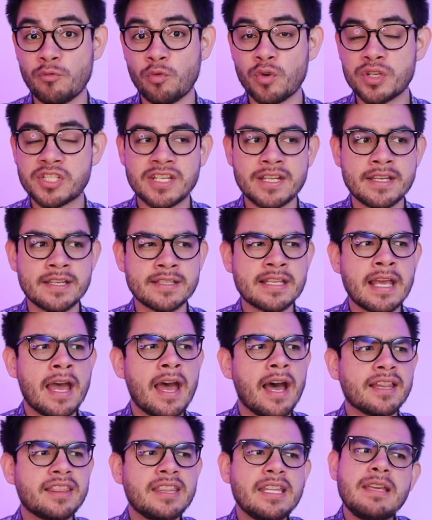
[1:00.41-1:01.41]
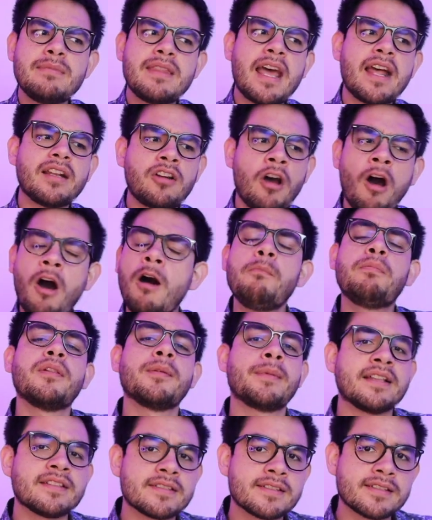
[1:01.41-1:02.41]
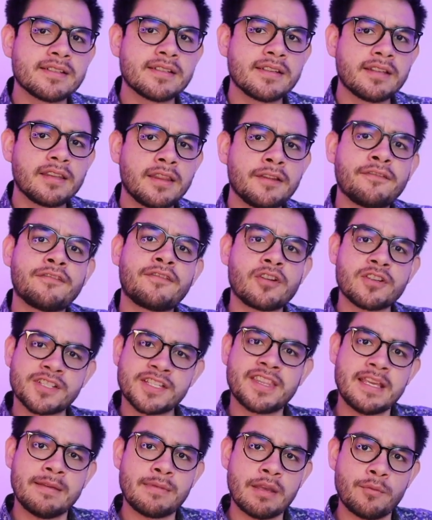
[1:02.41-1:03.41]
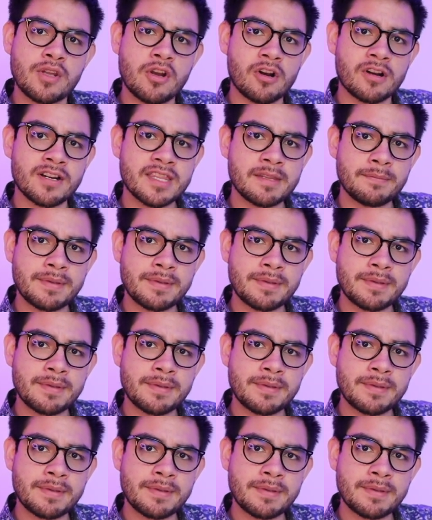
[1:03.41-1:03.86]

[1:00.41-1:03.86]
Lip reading: which is a theme that complements the first theme that we heard at the